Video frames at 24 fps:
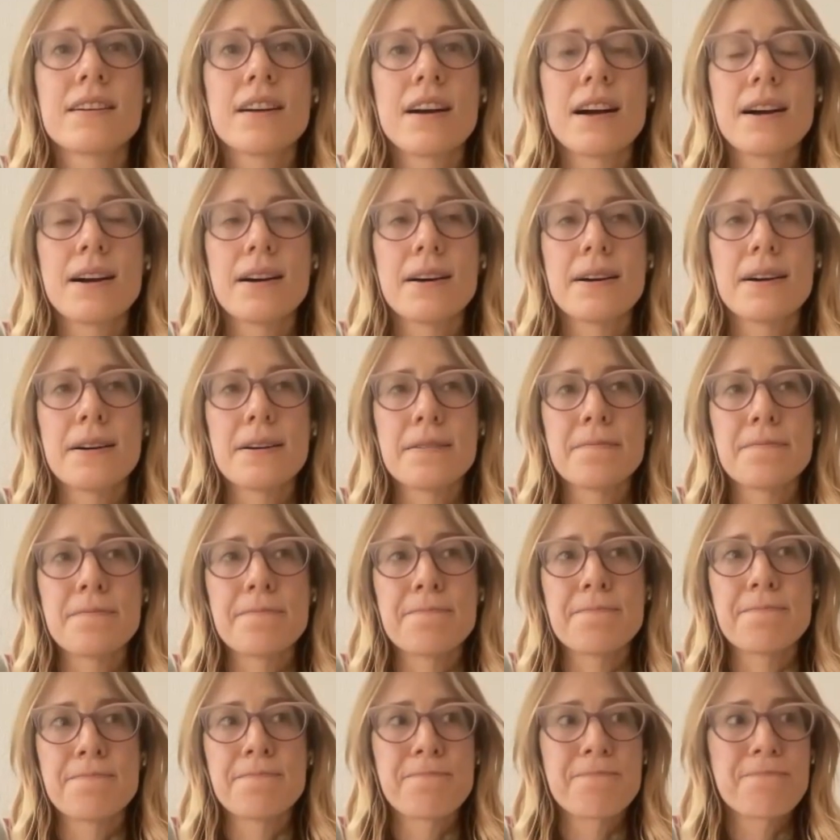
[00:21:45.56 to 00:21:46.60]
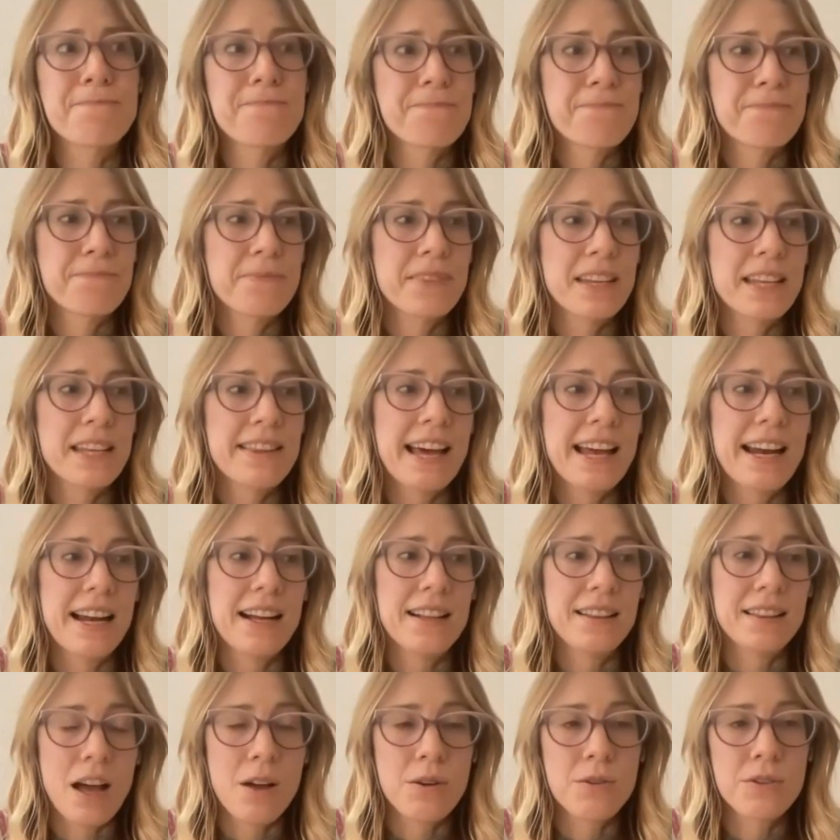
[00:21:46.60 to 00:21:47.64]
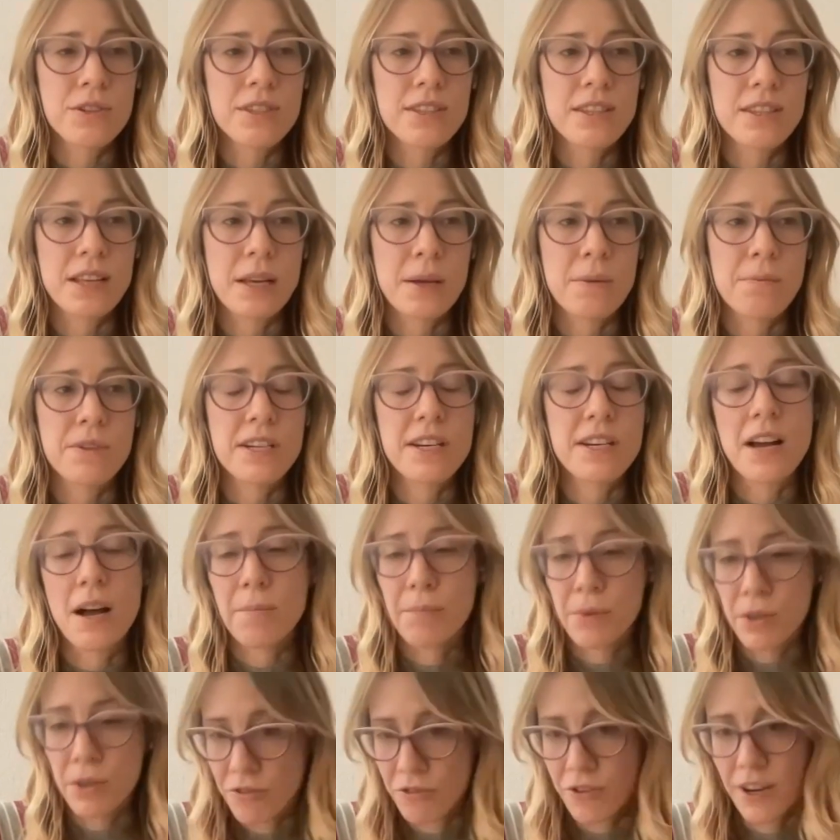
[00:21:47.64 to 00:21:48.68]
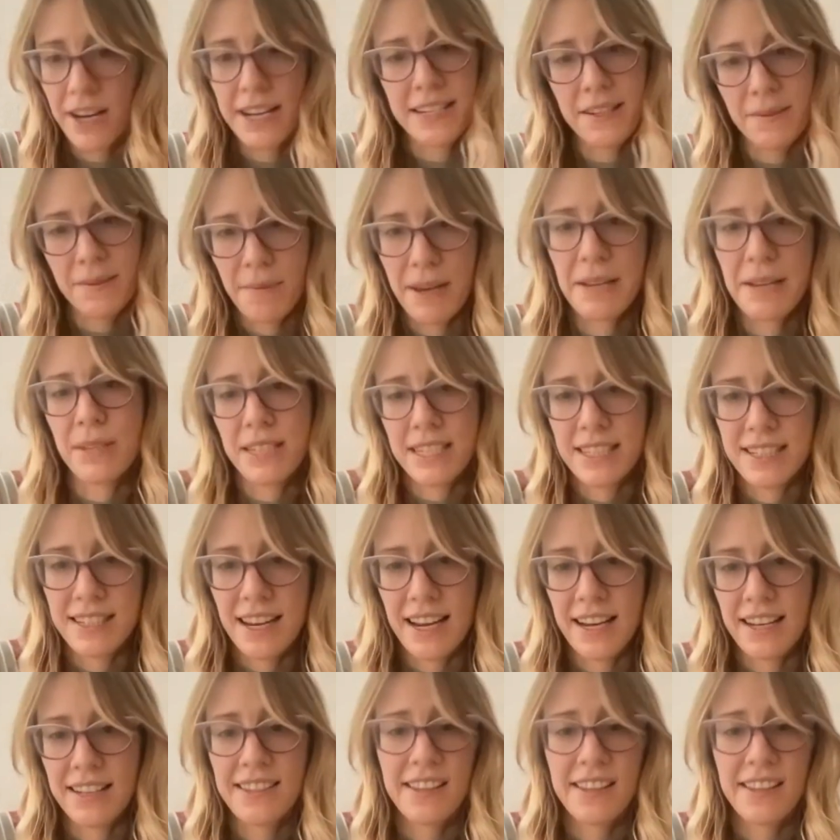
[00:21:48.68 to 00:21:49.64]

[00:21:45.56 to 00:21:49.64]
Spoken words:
um, that allows them to not be afraid to make mistakes,